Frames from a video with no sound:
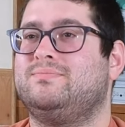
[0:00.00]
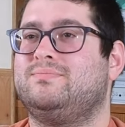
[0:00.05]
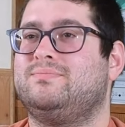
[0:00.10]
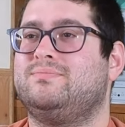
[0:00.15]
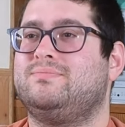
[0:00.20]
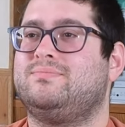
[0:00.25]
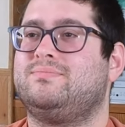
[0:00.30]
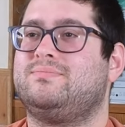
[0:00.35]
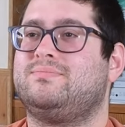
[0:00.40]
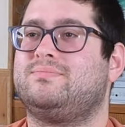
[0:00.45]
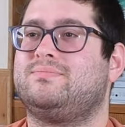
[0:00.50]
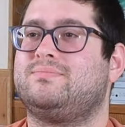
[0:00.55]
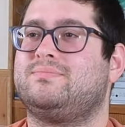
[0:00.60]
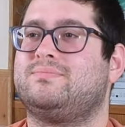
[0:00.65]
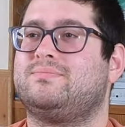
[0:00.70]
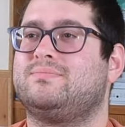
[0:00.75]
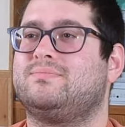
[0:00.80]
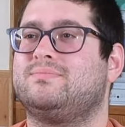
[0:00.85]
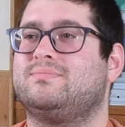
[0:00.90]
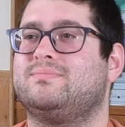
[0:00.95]
I feel like you get
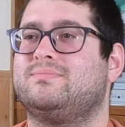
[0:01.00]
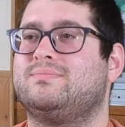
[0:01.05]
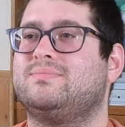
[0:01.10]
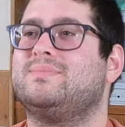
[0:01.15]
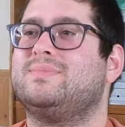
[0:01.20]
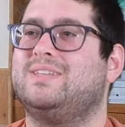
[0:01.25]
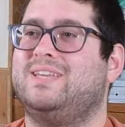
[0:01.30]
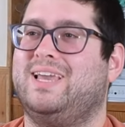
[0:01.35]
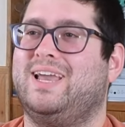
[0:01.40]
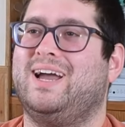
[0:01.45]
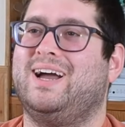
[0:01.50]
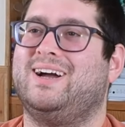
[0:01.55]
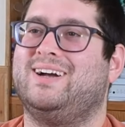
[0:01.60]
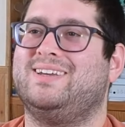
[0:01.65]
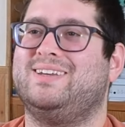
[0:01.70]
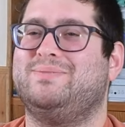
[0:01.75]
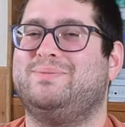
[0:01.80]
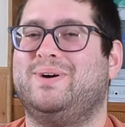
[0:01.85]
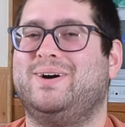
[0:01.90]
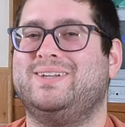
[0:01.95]
it. Yeah, he
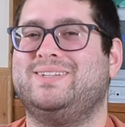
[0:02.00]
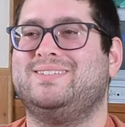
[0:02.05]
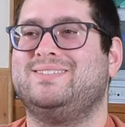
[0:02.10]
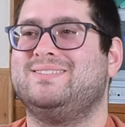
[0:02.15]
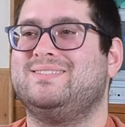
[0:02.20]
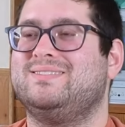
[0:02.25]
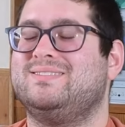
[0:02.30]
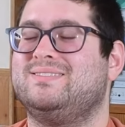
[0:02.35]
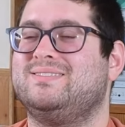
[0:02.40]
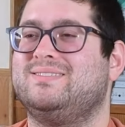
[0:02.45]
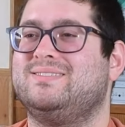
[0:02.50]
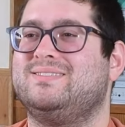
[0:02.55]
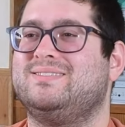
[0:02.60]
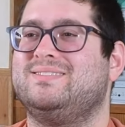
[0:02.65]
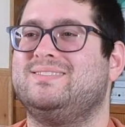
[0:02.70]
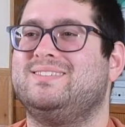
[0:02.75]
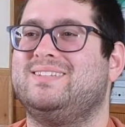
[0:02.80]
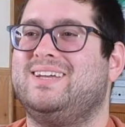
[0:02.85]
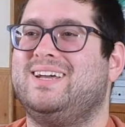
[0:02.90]
would. He gets it. Yeah.